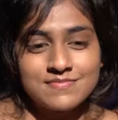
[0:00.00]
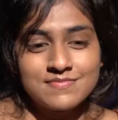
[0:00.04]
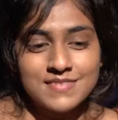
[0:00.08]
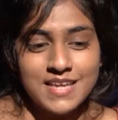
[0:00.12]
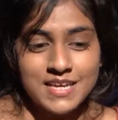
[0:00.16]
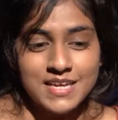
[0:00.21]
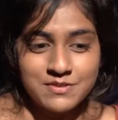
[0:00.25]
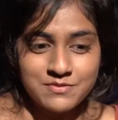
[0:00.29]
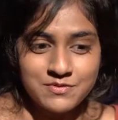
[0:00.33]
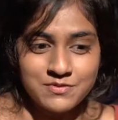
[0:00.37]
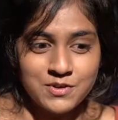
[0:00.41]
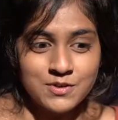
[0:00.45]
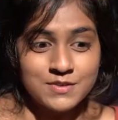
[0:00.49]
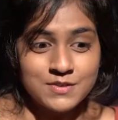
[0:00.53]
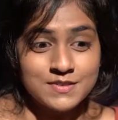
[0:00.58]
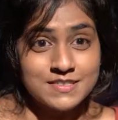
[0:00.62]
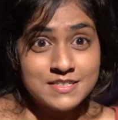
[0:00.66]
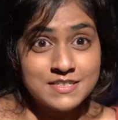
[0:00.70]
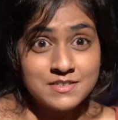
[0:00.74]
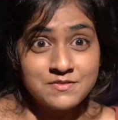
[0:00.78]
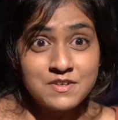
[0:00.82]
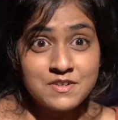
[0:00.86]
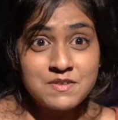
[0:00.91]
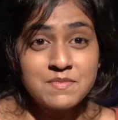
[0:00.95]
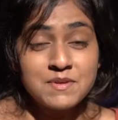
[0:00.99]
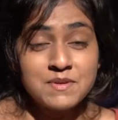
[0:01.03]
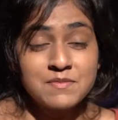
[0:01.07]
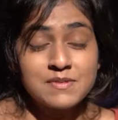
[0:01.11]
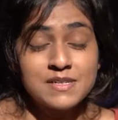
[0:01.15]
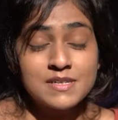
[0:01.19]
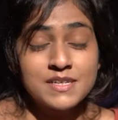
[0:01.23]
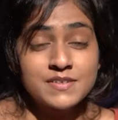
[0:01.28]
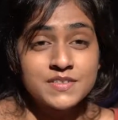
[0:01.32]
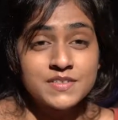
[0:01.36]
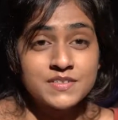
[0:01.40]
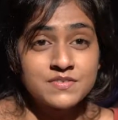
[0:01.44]
And of course, different
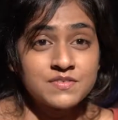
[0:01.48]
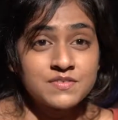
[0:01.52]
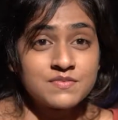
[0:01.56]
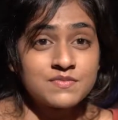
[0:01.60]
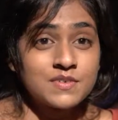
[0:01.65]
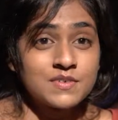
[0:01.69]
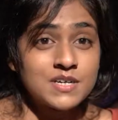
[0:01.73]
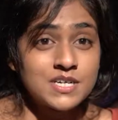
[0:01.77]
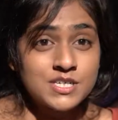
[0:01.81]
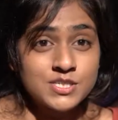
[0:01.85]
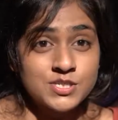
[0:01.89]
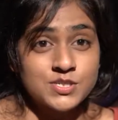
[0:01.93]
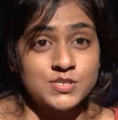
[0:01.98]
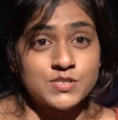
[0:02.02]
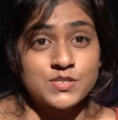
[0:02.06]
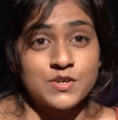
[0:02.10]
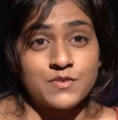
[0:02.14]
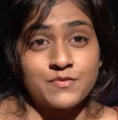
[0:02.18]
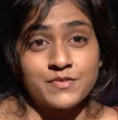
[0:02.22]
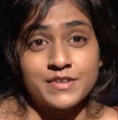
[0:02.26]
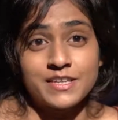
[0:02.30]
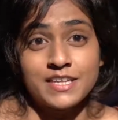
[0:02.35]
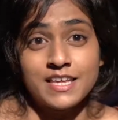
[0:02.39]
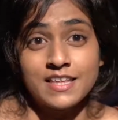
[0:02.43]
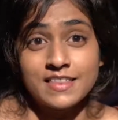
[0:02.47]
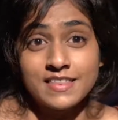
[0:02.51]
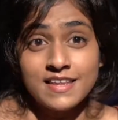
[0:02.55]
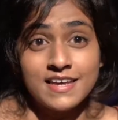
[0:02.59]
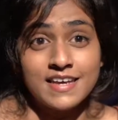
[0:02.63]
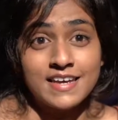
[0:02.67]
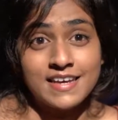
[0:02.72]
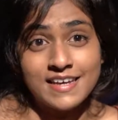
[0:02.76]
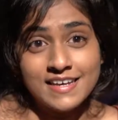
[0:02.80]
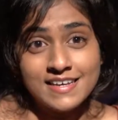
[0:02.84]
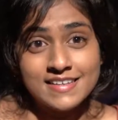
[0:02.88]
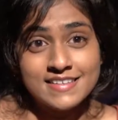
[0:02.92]
people have different versions of it in
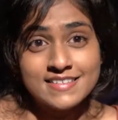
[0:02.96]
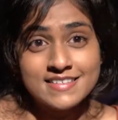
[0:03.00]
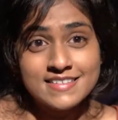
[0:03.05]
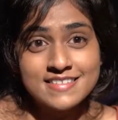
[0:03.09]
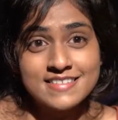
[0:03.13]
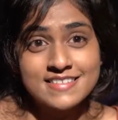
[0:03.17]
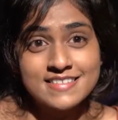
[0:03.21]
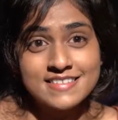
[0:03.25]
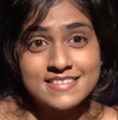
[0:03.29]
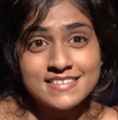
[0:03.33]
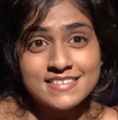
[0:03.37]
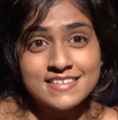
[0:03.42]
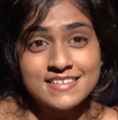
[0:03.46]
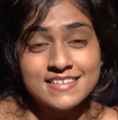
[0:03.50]
their heads.